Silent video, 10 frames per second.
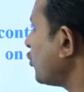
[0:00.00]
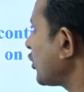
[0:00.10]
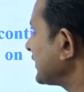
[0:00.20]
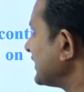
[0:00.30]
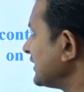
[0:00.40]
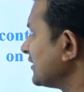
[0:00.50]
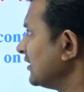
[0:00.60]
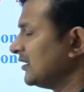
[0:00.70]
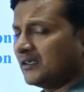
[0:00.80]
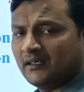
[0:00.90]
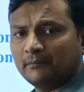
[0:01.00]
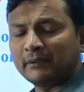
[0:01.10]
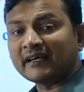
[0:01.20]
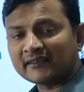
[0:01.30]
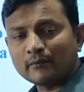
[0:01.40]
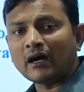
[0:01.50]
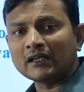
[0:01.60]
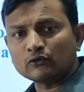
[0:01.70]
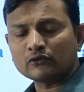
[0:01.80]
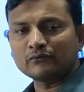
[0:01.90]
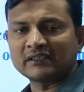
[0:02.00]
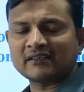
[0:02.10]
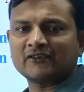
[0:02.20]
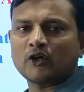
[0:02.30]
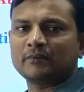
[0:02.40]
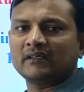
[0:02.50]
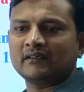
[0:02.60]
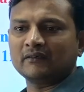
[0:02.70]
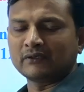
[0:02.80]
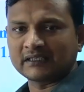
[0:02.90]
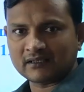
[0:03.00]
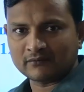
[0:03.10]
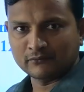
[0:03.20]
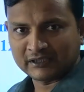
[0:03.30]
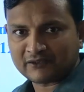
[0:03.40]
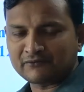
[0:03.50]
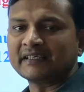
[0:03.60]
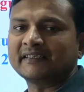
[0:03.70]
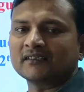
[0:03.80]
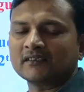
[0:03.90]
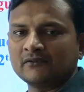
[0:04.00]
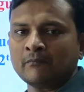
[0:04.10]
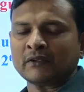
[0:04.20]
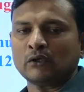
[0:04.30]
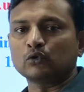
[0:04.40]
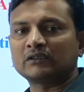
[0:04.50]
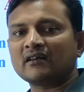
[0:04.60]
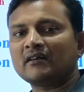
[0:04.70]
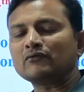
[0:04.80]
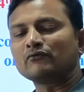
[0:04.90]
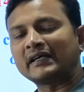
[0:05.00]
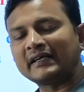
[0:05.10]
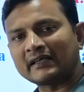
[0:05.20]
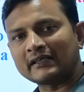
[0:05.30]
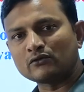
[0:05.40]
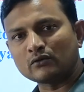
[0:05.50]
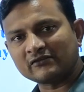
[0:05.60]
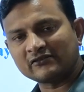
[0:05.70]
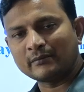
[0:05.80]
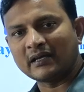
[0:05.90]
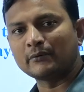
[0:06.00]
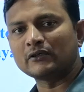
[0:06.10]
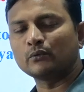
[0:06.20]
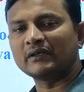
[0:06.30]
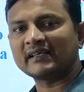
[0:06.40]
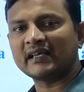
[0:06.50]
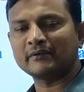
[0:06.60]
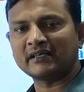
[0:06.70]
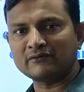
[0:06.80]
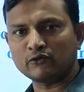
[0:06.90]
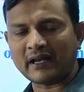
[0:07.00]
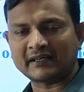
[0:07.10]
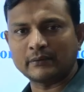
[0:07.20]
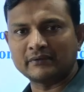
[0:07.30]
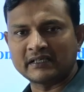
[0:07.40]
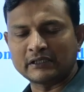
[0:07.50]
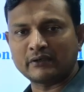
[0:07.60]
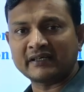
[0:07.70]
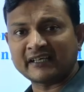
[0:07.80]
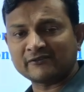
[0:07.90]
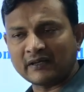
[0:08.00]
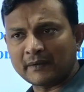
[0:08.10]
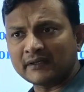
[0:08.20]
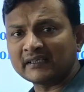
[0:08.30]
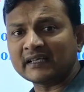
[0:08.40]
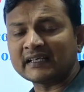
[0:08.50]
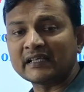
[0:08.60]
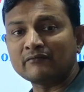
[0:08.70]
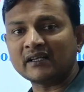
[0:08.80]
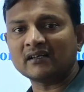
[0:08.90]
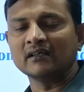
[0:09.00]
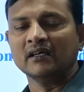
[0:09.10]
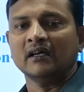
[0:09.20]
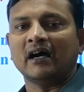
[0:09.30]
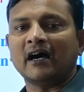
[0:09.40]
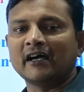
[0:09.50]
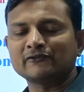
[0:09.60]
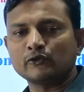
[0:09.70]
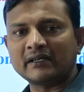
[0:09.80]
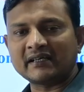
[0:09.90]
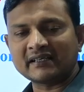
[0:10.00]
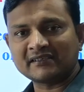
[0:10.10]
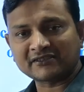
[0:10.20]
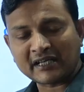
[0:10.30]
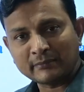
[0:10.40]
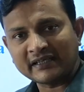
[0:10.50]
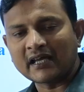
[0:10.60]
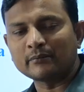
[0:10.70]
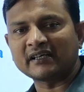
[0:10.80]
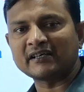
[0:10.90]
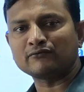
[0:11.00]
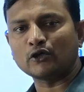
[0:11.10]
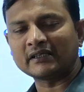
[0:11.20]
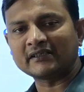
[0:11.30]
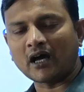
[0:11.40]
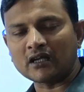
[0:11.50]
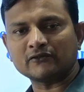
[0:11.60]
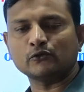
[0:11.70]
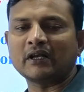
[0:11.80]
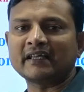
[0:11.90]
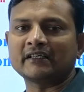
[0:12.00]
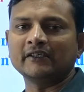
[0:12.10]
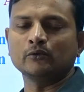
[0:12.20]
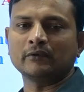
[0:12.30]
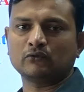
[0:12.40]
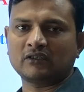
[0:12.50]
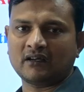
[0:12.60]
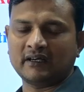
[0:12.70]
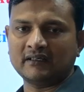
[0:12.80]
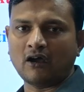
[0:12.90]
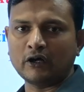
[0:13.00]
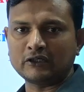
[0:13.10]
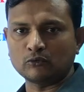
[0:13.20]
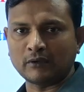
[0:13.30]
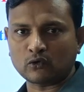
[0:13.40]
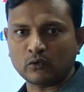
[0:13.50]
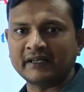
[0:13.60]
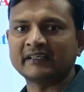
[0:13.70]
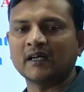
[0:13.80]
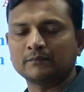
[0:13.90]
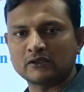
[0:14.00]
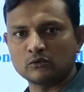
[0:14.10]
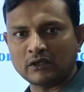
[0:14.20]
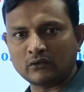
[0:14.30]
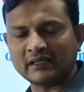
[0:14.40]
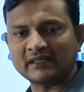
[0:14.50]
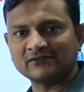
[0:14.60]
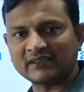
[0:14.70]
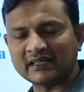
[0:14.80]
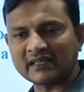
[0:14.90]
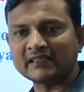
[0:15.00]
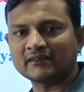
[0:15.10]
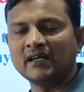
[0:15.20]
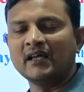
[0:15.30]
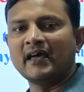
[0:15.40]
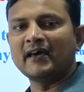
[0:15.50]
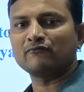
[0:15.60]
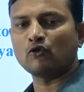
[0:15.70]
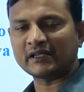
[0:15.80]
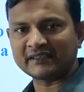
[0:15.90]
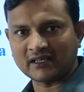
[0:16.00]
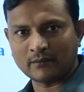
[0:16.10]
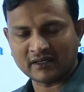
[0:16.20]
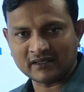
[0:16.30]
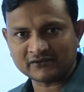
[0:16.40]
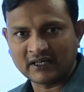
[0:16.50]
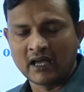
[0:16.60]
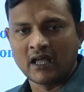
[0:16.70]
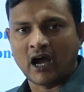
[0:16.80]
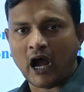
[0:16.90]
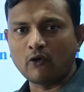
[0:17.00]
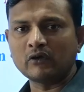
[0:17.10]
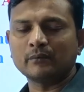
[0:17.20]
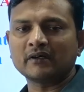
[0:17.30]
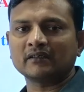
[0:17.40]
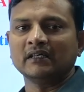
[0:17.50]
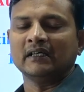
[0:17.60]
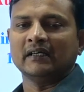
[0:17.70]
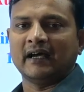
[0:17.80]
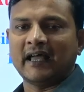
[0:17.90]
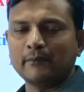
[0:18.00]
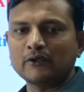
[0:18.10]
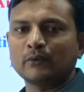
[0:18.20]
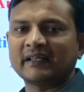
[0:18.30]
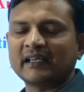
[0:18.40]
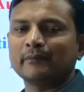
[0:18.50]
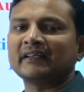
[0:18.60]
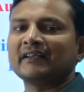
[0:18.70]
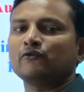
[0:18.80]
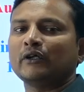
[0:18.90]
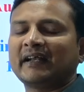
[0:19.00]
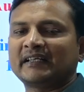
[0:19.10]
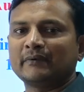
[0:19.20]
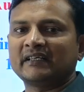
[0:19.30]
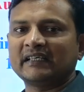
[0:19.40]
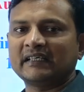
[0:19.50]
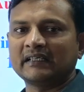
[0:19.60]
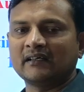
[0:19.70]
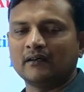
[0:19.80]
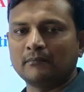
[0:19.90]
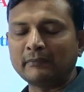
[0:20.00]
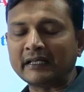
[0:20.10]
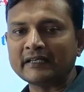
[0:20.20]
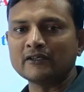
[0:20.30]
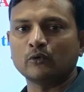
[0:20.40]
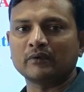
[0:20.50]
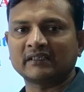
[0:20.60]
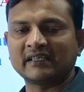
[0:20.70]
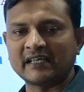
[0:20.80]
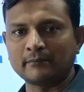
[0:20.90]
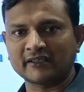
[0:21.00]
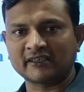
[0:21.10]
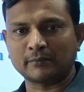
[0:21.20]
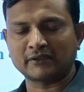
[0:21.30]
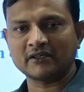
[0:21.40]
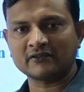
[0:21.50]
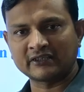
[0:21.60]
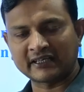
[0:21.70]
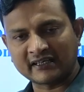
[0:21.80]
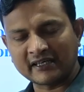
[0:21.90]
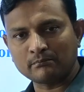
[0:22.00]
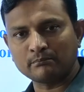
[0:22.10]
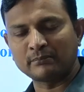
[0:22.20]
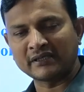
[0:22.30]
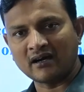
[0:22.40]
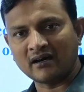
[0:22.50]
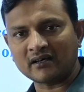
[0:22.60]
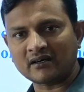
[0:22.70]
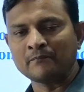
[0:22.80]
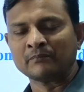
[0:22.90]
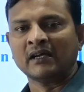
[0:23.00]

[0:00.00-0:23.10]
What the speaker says: for the because of all those weather synoptic weather features, Uttarakhand very likely to receive heavy to very heavy rainfall activity during next 5 days, and even isolated extremely heavy rainfall is also likely over Uttarakhand on tomorrow and day after tomorrow, that is 13th and 14th of August. However, heavy to very heavy rainfall activity mainly over the Himachal Pradesh, Sikkim, Bihar,